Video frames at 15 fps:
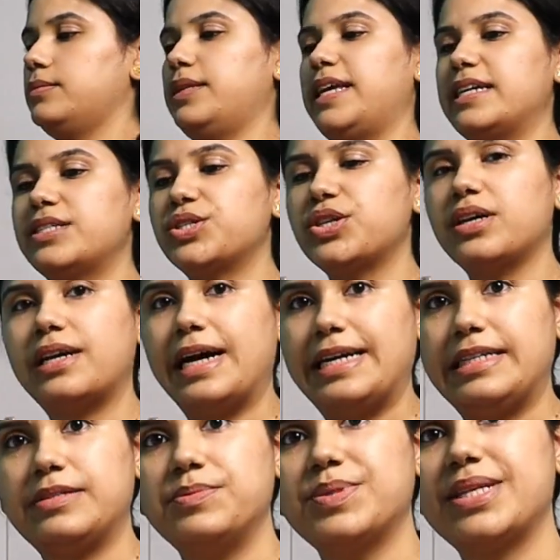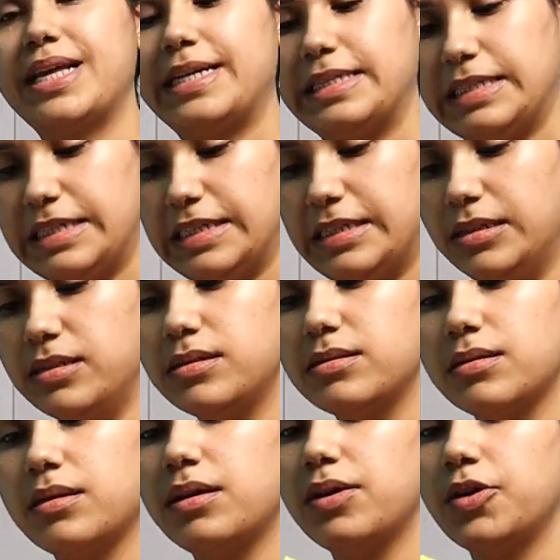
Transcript: Next are items like these.